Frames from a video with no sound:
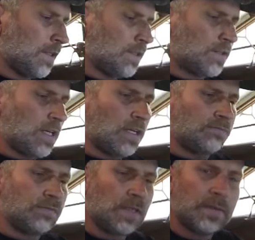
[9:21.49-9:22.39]
So,
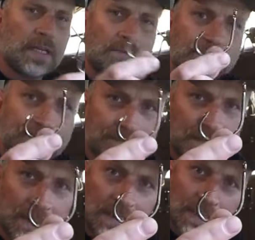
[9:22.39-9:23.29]
there we go.
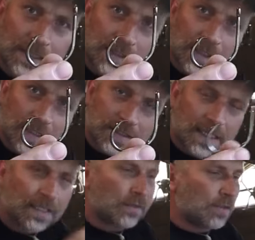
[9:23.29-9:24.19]
Nice
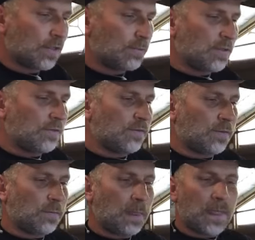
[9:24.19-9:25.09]
10-0 hook,
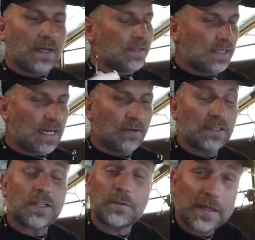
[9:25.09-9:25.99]
beautiful. Now, I
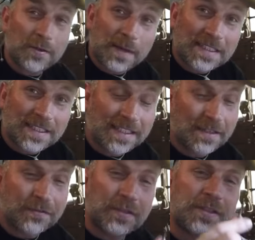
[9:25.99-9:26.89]
don't know whether it makes any
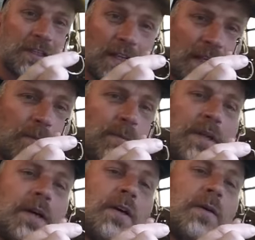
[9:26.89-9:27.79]
difference,
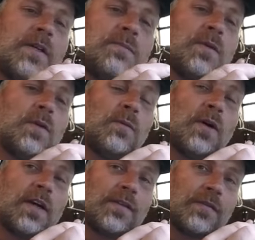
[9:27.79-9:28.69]
but I always put the
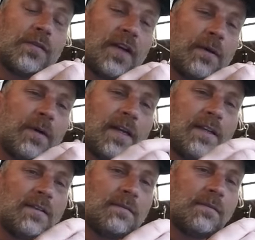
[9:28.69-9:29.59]
wire through that way
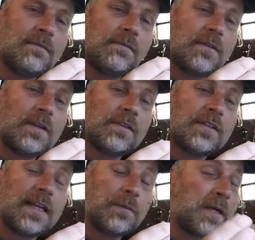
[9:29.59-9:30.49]
rather
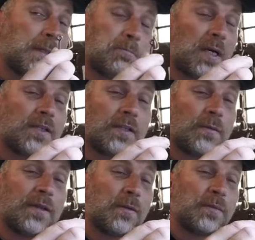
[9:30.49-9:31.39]
than that way. I don't
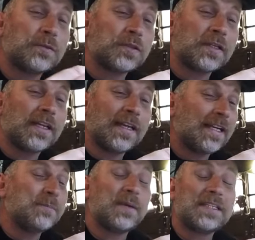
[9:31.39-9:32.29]
know whether it pulls on it
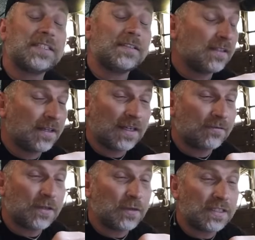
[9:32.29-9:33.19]
any better, I
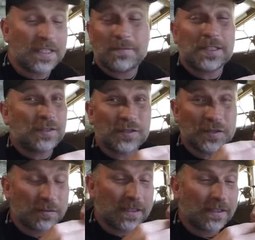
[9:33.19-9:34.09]
have no idea, but it's
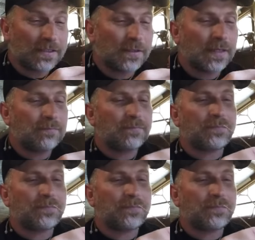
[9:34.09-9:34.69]
just the way I do it.